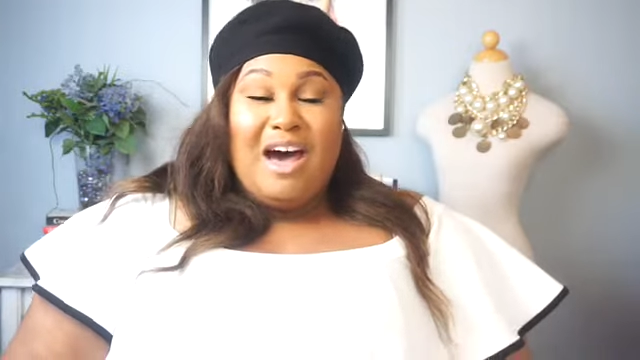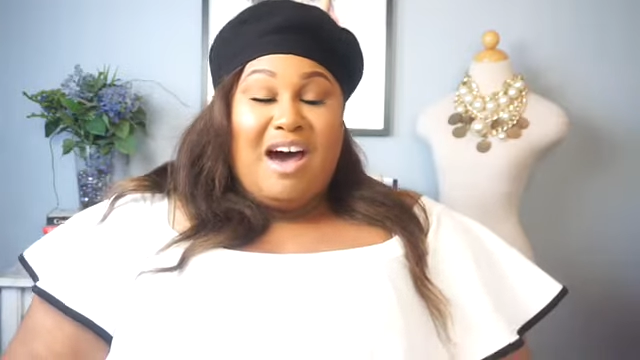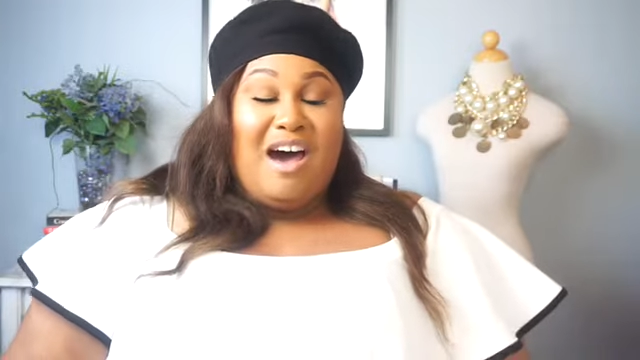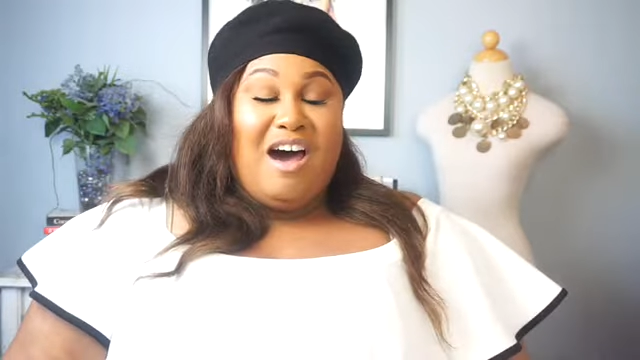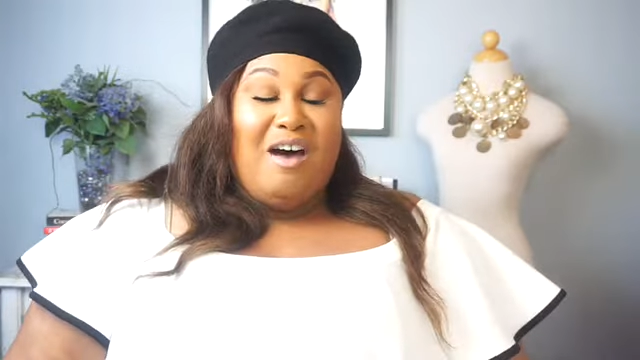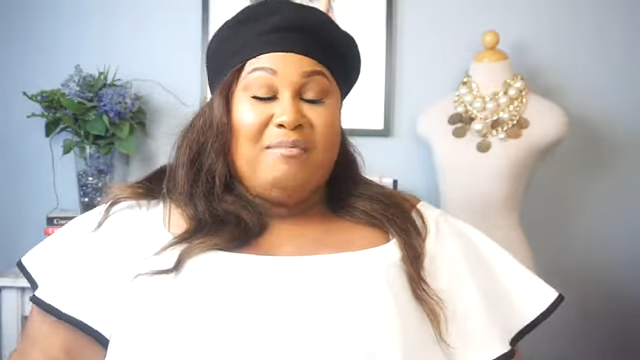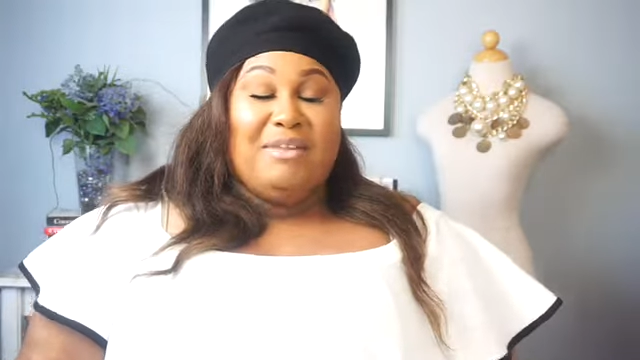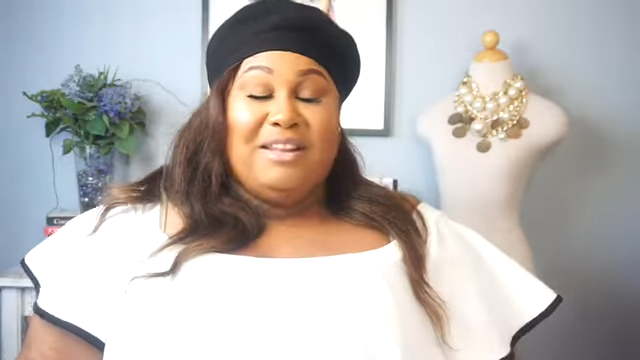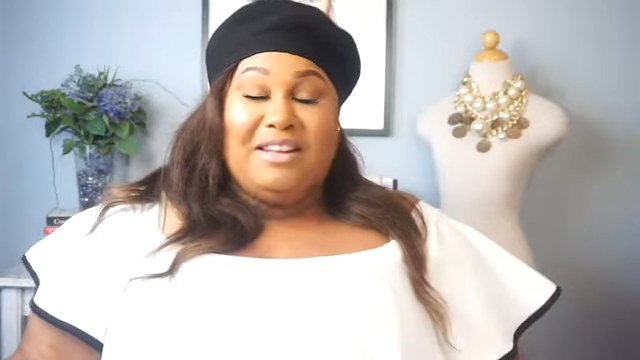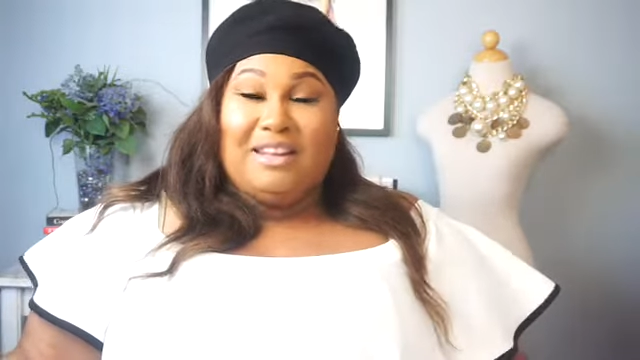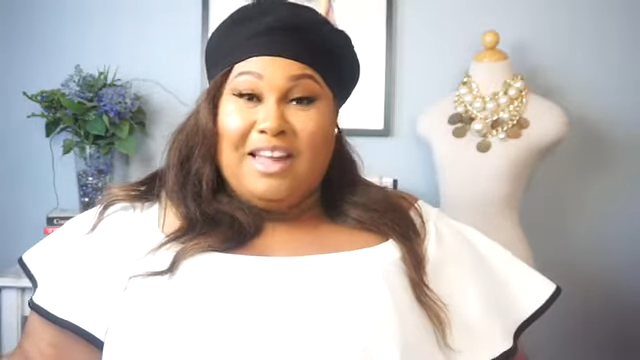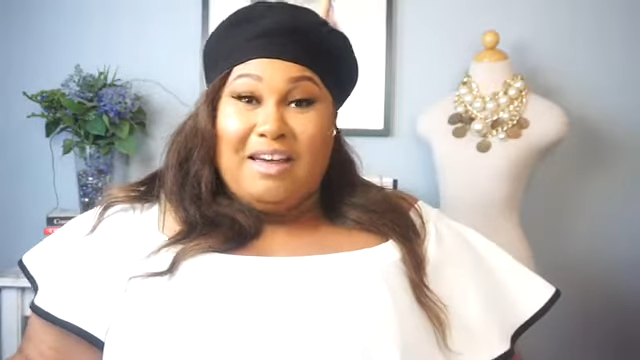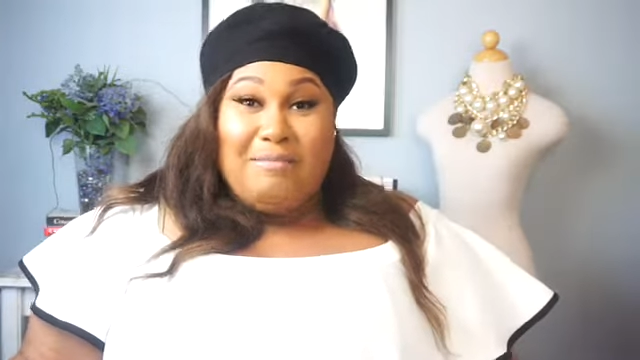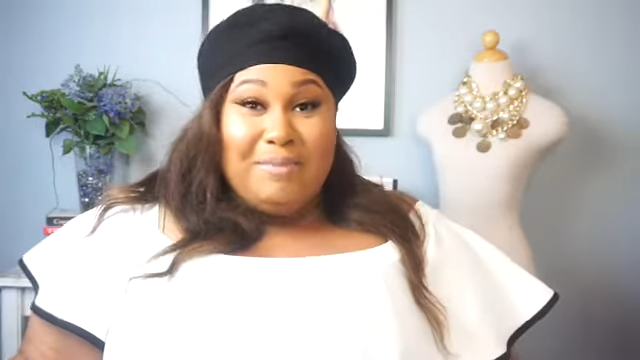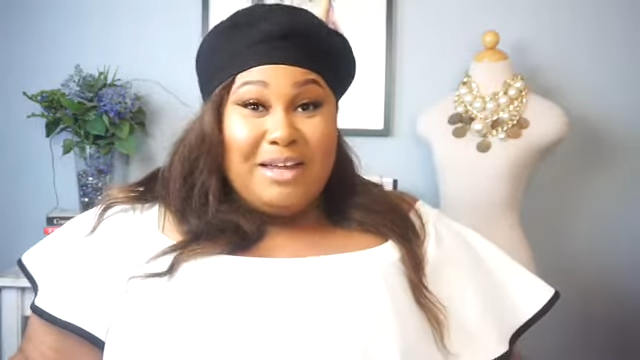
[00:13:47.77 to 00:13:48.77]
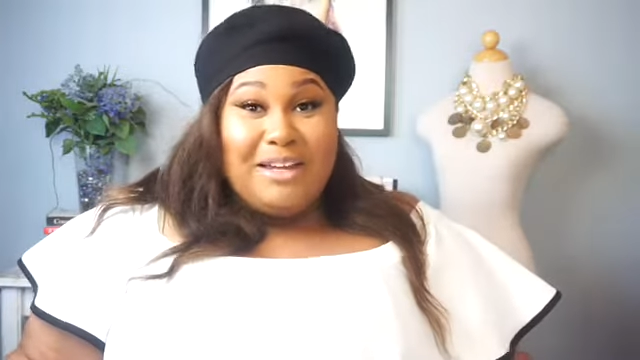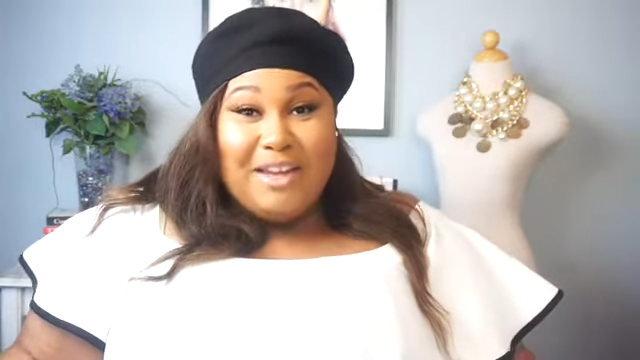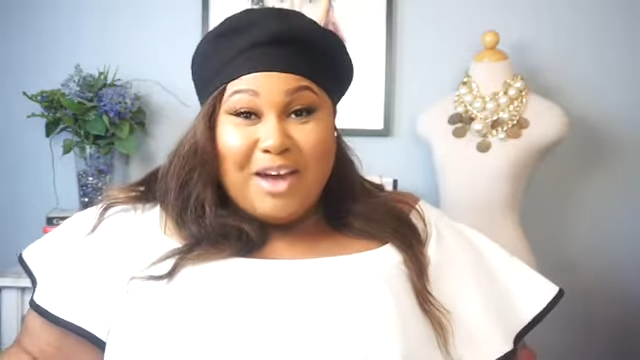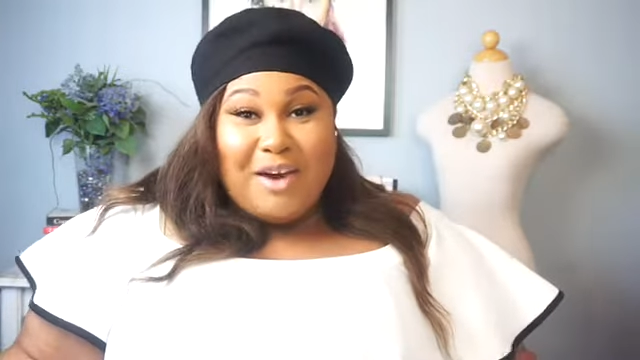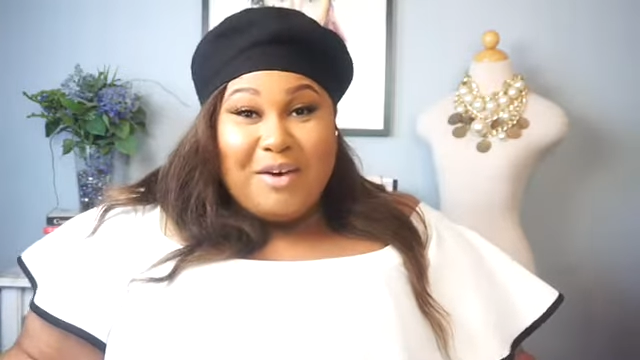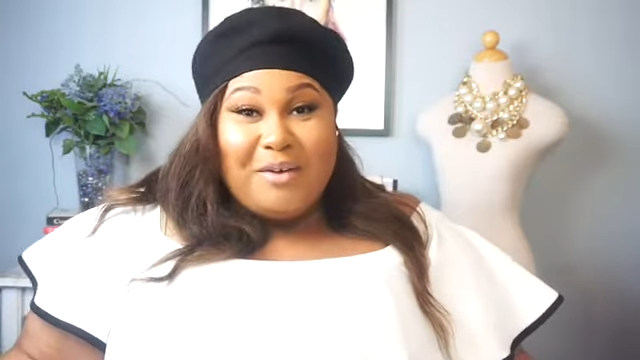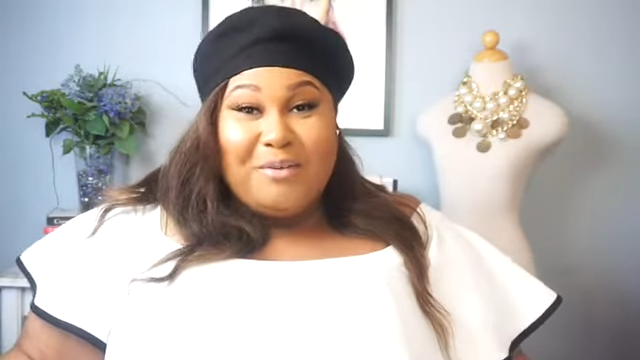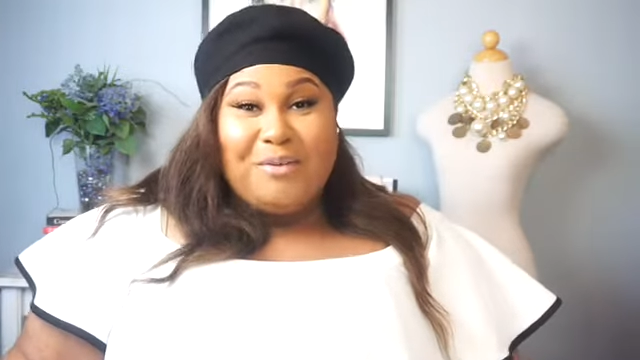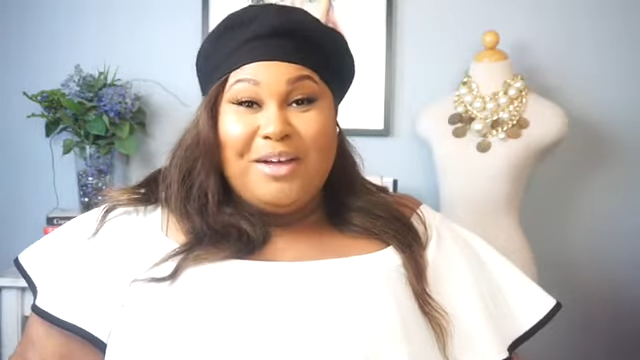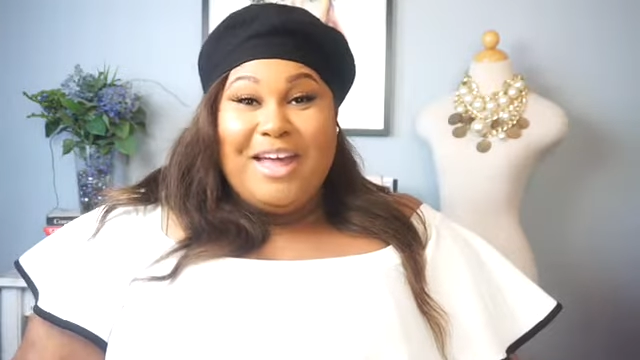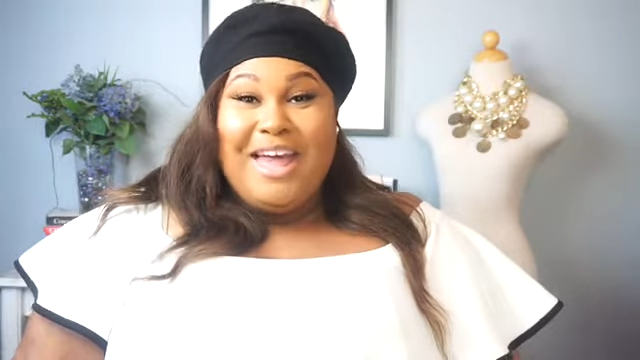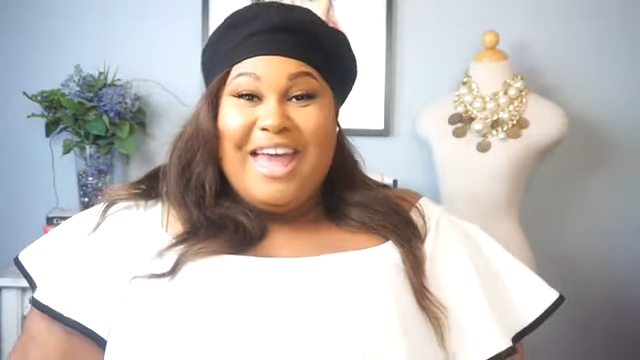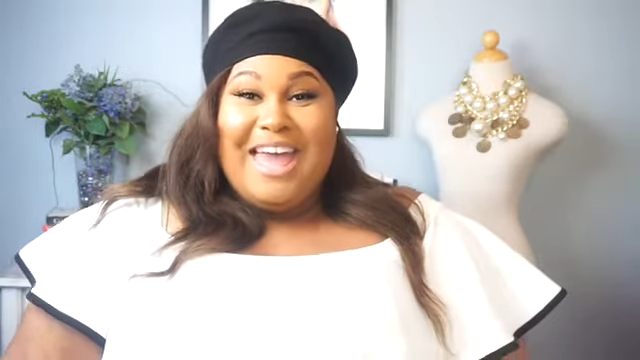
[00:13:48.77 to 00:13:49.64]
Let me know.